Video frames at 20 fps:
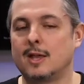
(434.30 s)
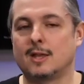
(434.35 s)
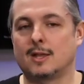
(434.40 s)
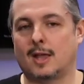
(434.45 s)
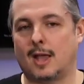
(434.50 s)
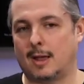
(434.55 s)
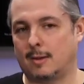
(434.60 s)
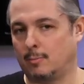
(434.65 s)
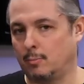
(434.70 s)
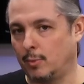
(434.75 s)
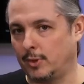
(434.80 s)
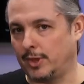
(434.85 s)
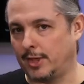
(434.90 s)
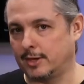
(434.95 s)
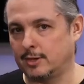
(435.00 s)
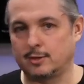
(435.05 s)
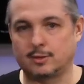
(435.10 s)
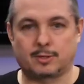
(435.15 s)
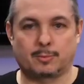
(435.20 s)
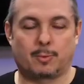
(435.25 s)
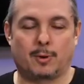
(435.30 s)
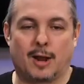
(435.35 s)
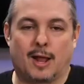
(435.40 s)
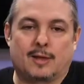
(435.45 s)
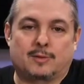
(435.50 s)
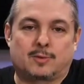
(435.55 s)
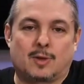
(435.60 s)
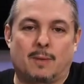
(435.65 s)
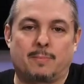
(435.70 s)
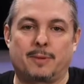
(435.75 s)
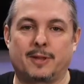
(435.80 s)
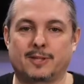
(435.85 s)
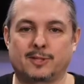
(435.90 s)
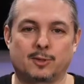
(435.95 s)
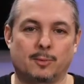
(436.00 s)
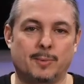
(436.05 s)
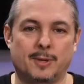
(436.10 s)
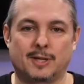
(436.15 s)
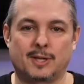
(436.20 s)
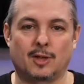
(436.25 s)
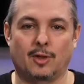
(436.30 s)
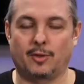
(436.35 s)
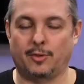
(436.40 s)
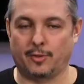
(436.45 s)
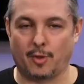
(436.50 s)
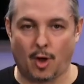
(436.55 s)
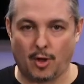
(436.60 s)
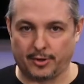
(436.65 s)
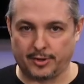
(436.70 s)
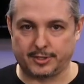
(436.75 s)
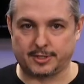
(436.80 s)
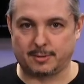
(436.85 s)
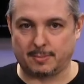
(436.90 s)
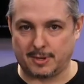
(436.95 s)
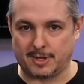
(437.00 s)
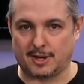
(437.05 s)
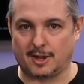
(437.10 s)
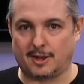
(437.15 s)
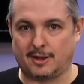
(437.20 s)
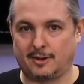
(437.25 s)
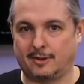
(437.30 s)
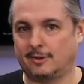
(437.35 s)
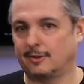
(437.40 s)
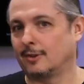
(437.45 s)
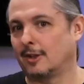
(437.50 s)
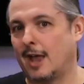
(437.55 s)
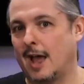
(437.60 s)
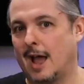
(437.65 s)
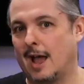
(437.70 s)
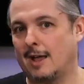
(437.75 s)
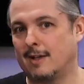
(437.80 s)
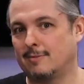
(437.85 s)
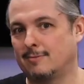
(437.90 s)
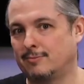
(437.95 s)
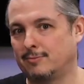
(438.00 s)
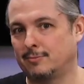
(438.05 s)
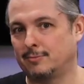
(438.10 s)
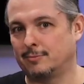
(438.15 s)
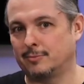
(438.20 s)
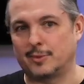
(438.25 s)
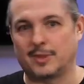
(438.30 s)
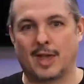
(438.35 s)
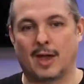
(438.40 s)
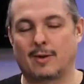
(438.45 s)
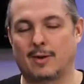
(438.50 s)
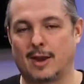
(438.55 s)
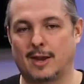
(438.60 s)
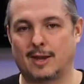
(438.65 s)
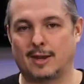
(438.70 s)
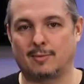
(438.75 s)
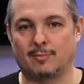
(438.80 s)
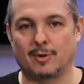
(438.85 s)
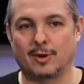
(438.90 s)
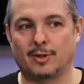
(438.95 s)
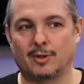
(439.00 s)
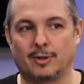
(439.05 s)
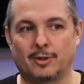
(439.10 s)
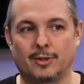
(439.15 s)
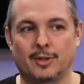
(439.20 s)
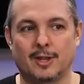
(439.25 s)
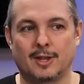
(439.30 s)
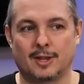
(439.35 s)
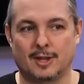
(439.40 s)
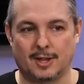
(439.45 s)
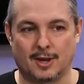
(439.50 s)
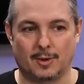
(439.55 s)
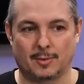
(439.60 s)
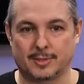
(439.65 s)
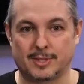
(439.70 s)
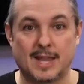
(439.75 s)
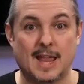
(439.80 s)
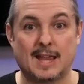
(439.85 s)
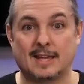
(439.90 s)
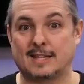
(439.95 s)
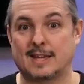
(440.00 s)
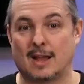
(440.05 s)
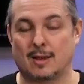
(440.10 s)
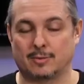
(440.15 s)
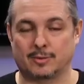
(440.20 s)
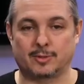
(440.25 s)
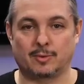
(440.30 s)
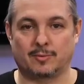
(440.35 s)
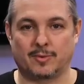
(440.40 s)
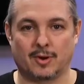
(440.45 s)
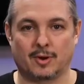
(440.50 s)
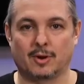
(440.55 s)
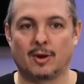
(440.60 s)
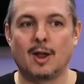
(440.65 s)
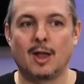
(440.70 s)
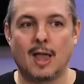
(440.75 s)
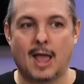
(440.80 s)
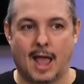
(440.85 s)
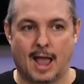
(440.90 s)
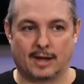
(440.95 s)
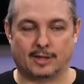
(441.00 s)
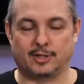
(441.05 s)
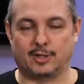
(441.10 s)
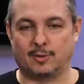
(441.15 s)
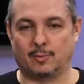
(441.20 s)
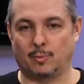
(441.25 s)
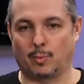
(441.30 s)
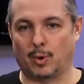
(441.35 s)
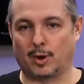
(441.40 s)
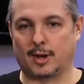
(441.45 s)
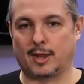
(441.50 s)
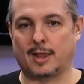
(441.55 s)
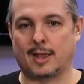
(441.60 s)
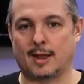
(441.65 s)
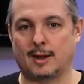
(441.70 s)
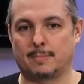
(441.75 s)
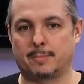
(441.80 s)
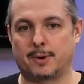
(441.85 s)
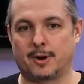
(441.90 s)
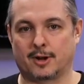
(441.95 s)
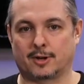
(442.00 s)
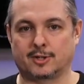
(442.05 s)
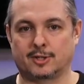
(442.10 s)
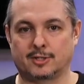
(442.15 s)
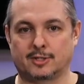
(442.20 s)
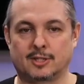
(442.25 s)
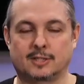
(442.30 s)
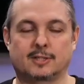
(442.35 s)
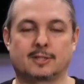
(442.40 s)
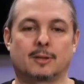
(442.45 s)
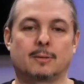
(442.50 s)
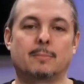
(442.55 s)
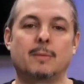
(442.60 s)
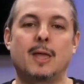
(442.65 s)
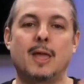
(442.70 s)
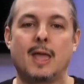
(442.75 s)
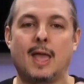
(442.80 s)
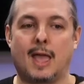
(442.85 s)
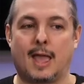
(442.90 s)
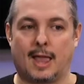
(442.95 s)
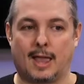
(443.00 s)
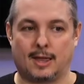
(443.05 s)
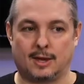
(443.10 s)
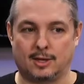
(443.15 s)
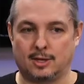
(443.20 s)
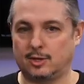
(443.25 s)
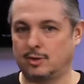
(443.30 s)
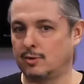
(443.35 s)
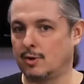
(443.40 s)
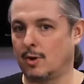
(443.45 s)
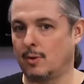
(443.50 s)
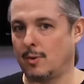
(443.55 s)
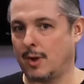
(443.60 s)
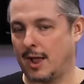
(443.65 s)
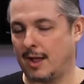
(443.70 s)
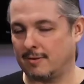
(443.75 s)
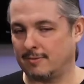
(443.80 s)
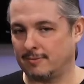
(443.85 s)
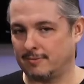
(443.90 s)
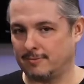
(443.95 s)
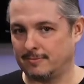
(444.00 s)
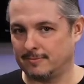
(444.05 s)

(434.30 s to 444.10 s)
and when they do support hot swapping, it's no big deal. All this can be done live without any real, you know, takedown. So if you're actually working on a production system and you don't have